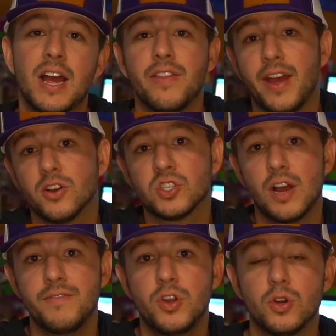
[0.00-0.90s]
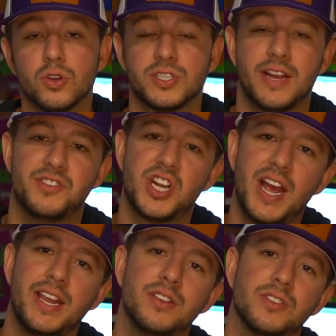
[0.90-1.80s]
They also have noodles. They have
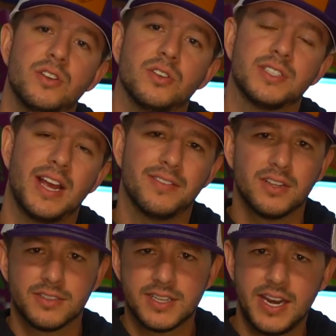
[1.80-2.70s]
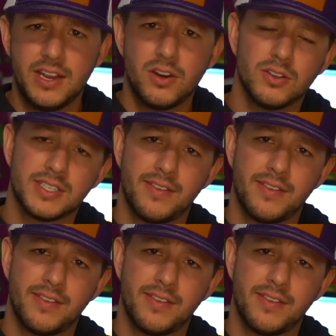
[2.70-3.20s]
Chinese noodles. They have little skinny noodles.